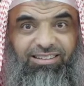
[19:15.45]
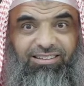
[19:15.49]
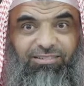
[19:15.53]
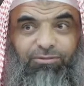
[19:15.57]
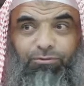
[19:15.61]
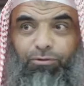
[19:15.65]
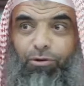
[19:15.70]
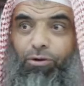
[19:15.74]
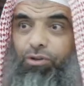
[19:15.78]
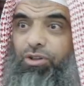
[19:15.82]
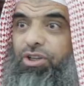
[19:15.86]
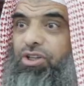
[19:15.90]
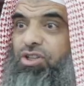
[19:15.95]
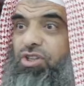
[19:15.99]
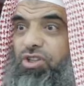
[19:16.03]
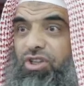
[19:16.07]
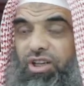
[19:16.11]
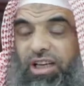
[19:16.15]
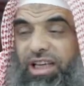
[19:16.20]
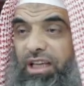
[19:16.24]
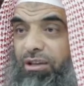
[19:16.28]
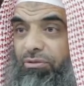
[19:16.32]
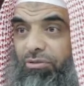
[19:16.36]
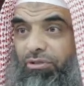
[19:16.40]
for this
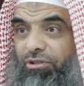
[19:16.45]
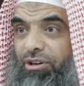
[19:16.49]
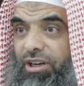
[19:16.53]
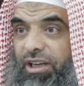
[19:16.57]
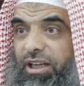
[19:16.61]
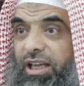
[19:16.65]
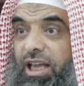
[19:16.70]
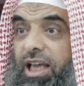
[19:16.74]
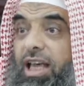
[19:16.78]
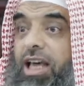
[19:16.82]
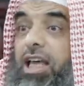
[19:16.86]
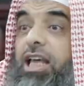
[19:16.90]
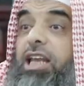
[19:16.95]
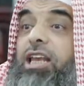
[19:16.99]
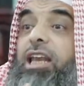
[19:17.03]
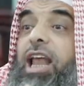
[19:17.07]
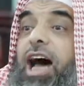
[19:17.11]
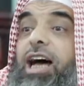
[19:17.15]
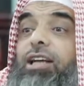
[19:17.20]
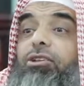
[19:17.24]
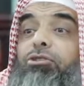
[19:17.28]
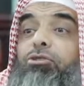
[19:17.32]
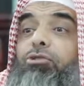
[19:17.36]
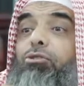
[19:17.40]
slavery,
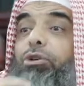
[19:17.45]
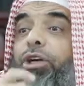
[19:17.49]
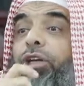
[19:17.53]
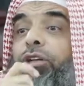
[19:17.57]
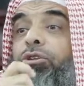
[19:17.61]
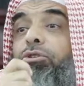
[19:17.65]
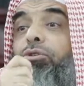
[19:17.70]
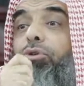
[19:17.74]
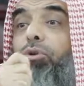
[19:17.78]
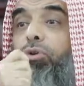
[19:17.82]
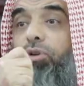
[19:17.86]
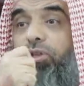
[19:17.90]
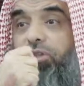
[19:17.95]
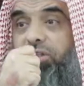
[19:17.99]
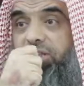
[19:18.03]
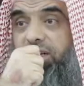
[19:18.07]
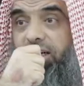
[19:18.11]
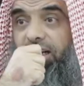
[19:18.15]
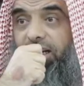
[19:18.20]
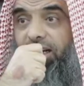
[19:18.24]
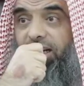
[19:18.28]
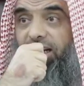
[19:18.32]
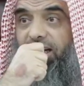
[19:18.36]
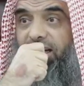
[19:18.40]
not to endorse
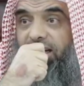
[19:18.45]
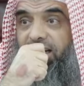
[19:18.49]
it.